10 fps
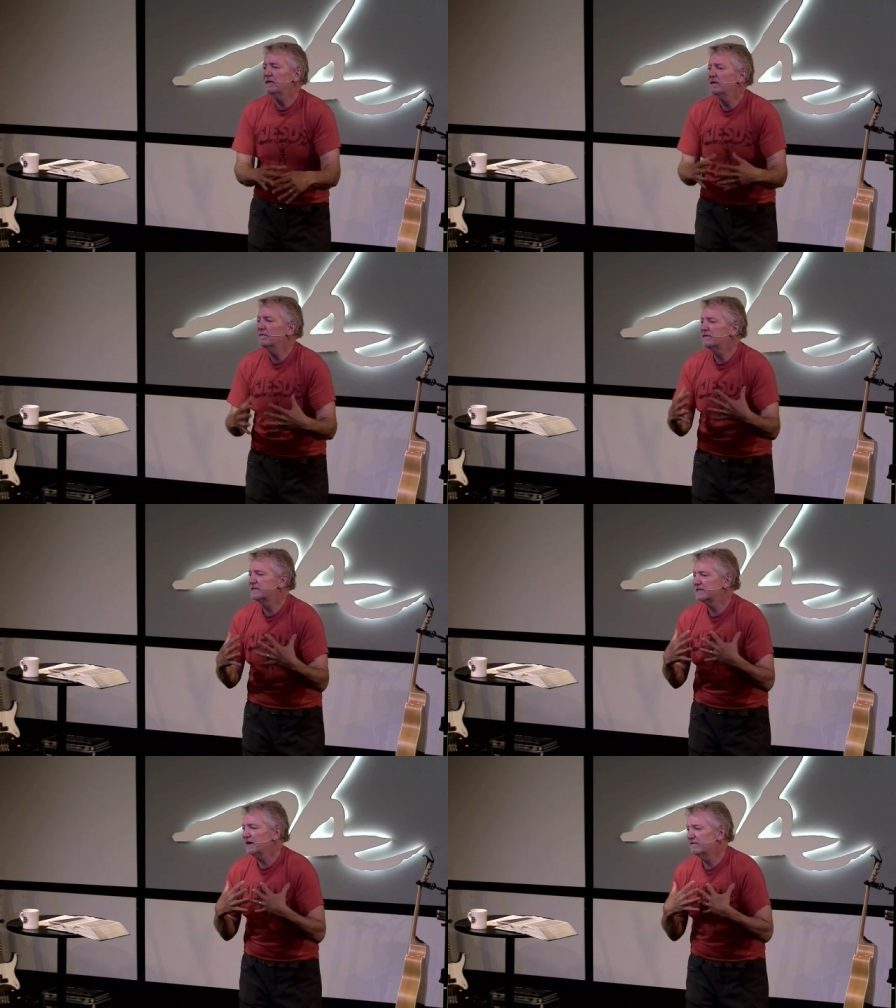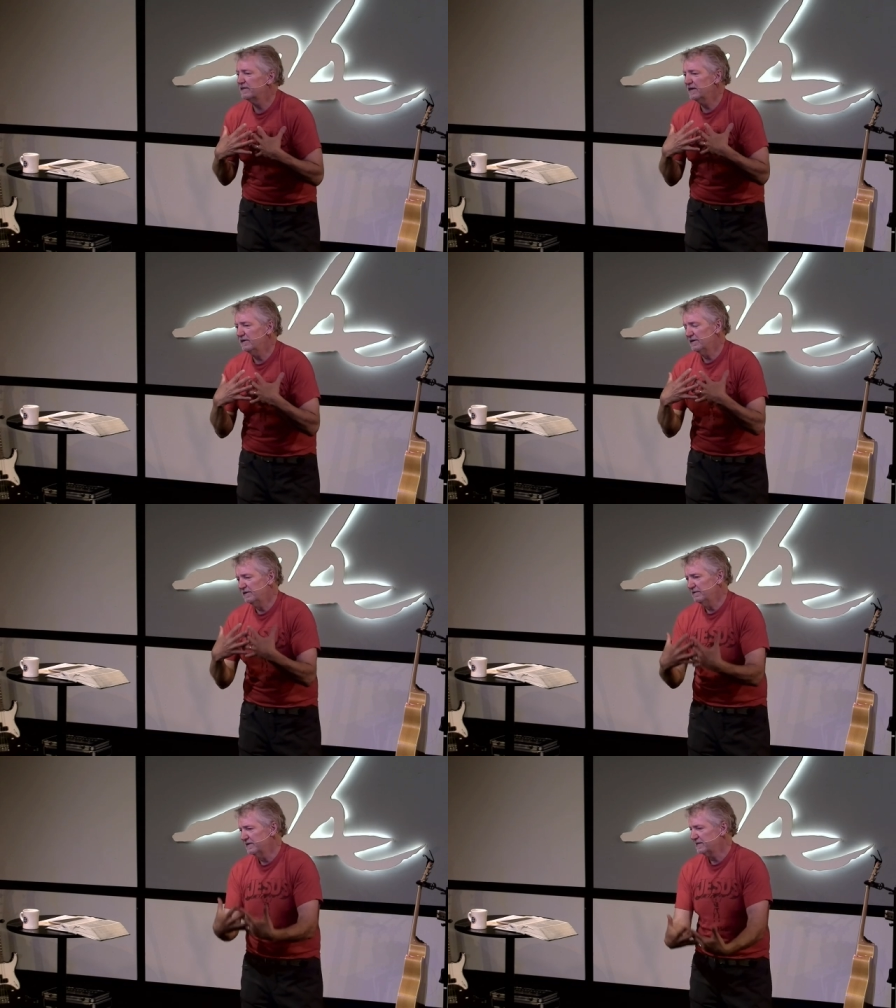You've discovered that you can
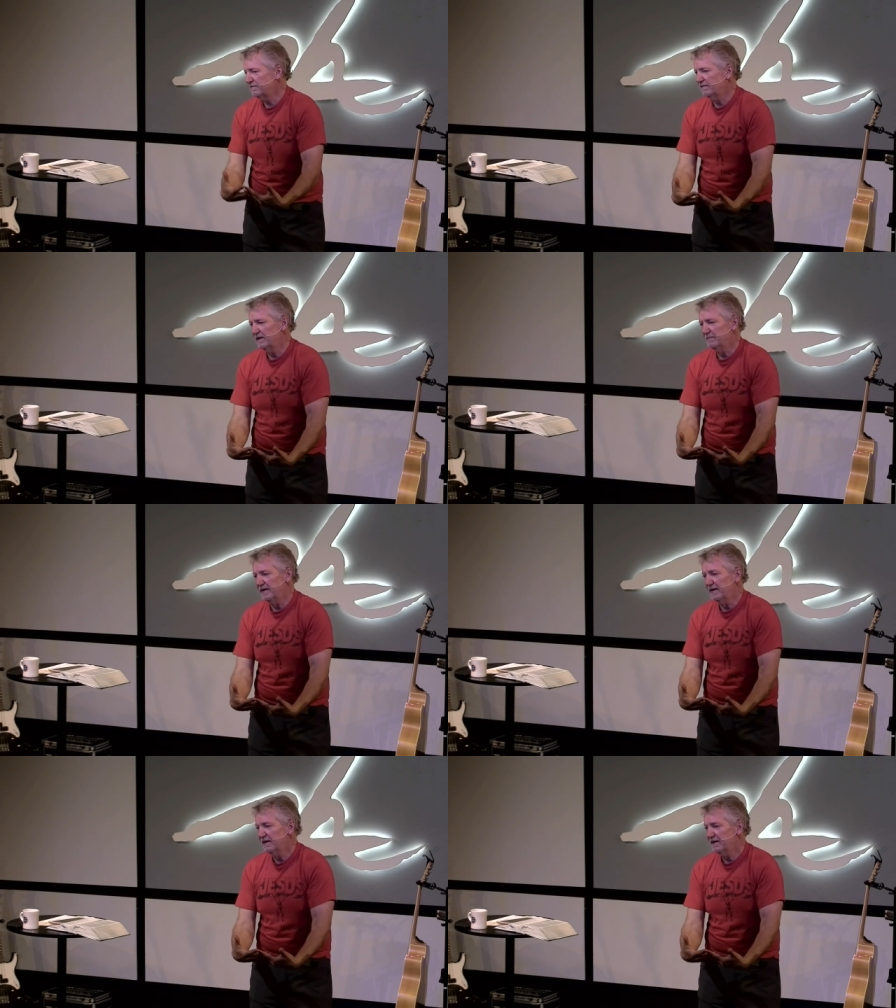do this in front of me.